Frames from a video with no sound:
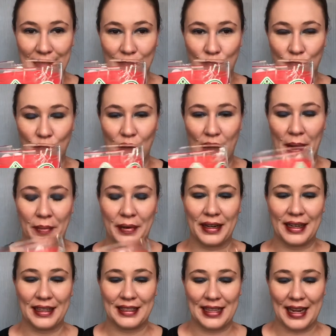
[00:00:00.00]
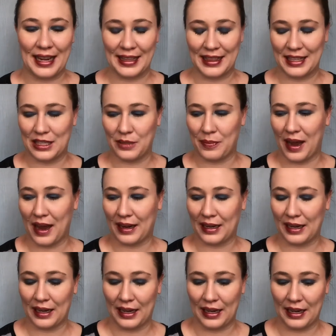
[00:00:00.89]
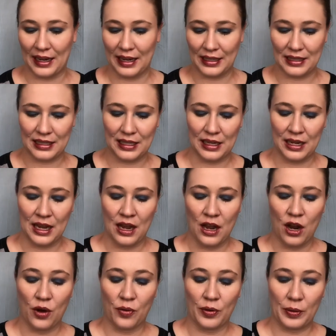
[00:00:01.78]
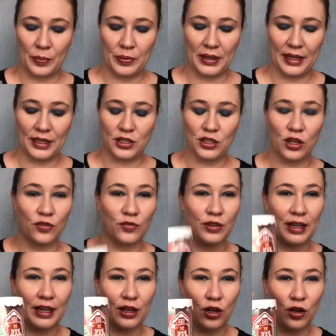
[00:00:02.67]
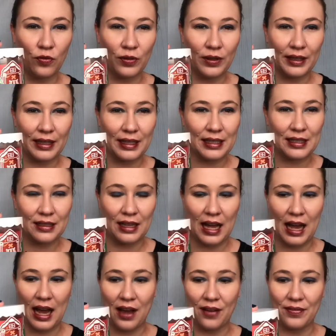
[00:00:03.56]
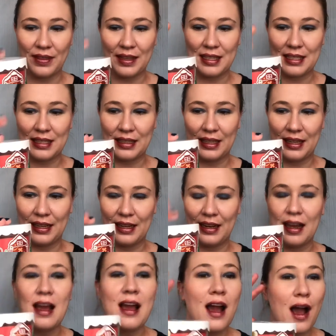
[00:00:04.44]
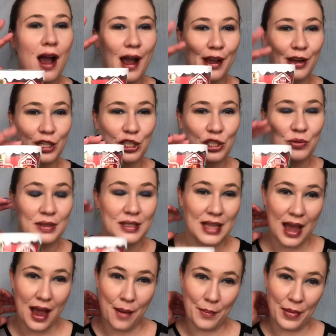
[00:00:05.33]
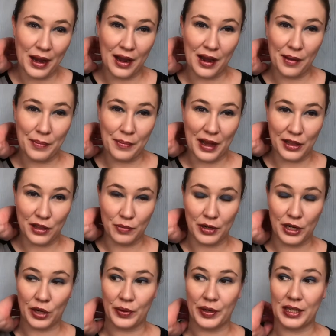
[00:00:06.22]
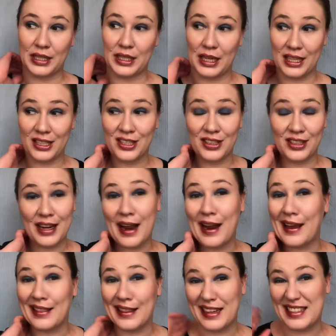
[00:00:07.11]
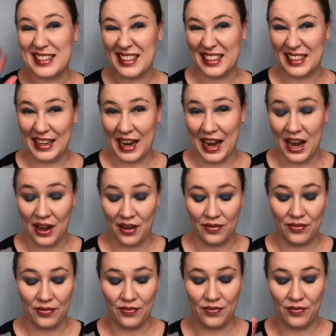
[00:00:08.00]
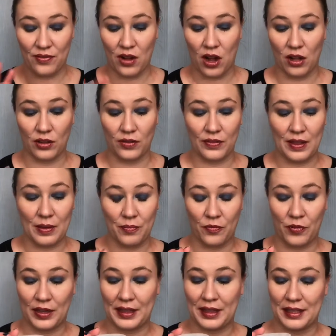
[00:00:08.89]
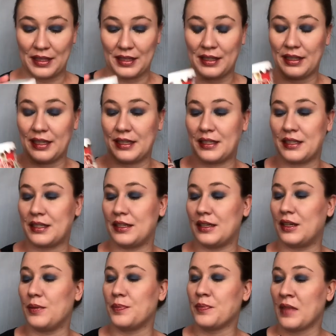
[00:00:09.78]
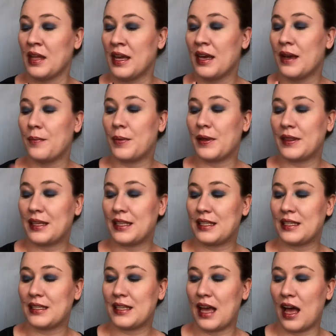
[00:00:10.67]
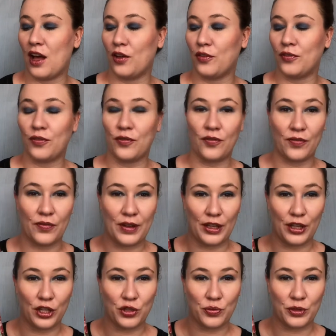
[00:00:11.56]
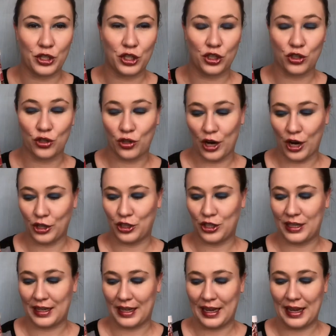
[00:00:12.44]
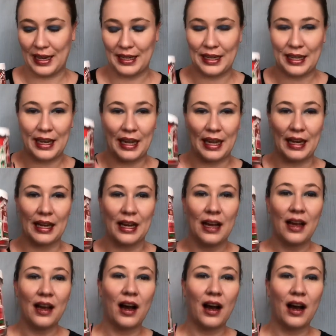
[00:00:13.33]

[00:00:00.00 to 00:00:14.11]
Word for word: So I'm gonna take this back and get it replaced hopefully and hopefully they still have this lid. I just was at my Bath & Body Works yesterday and they didn't have all of them with this lid still. But this is Elf Village which is crushed candy cane.